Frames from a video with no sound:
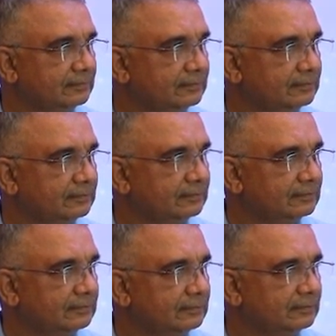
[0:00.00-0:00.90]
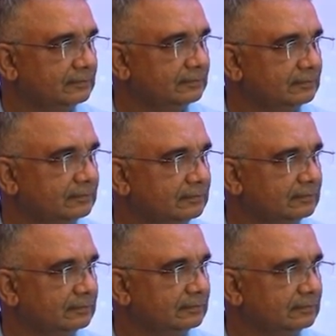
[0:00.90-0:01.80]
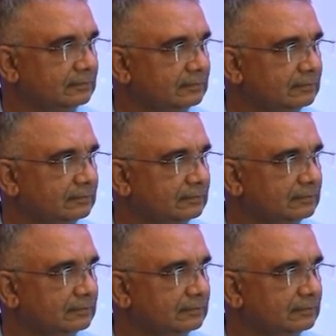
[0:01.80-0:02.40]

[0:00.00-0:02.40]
[no speech]